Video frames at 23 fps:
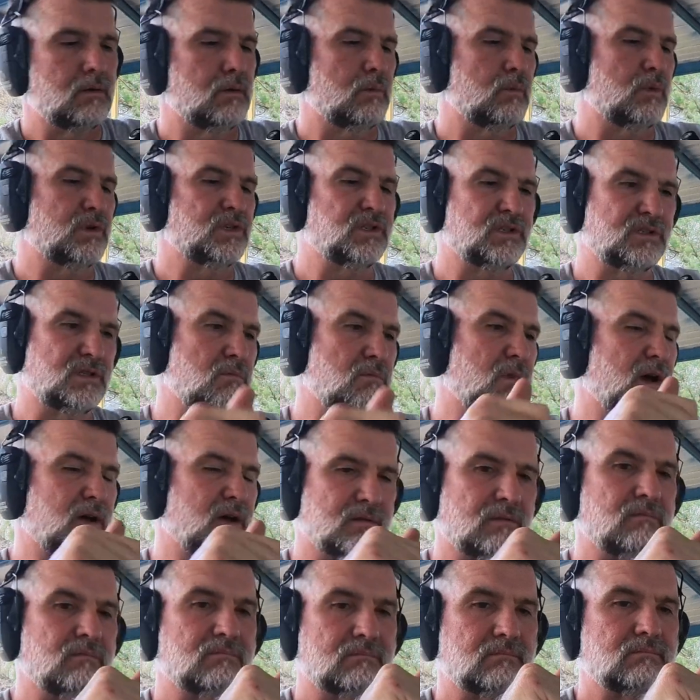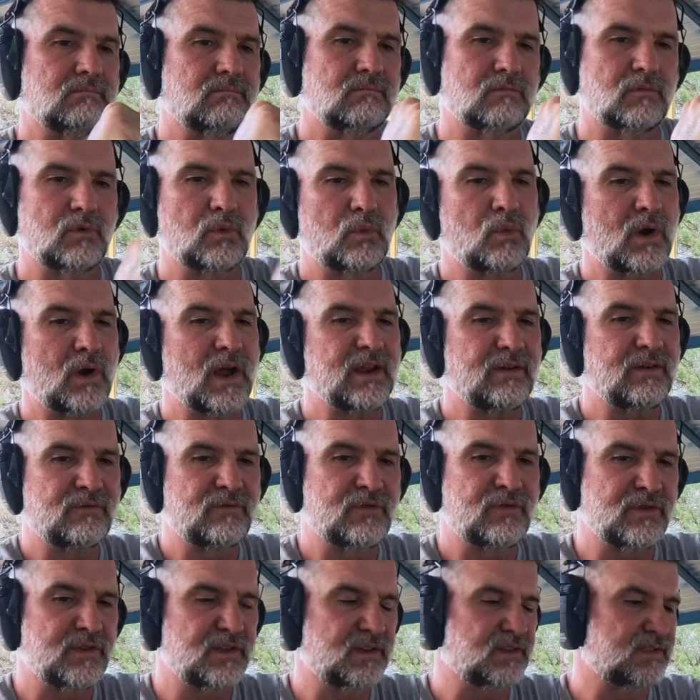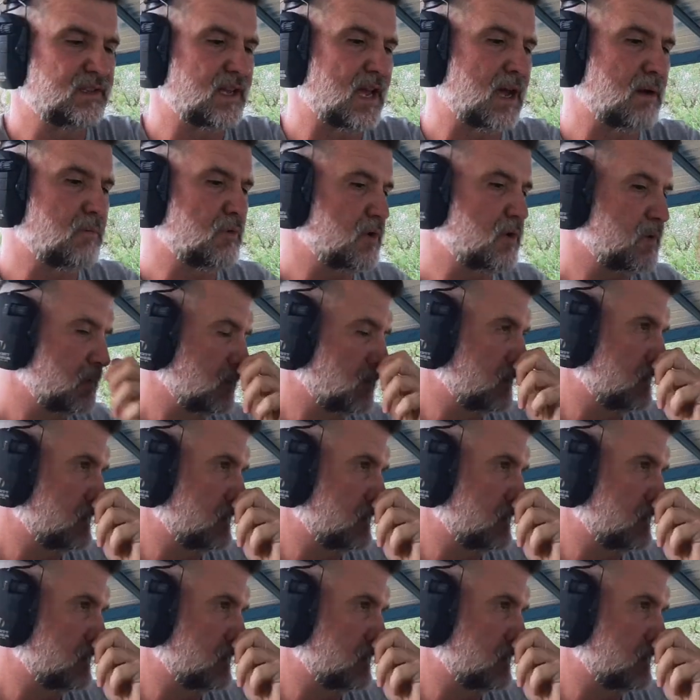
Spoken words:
which is about right for this ammo.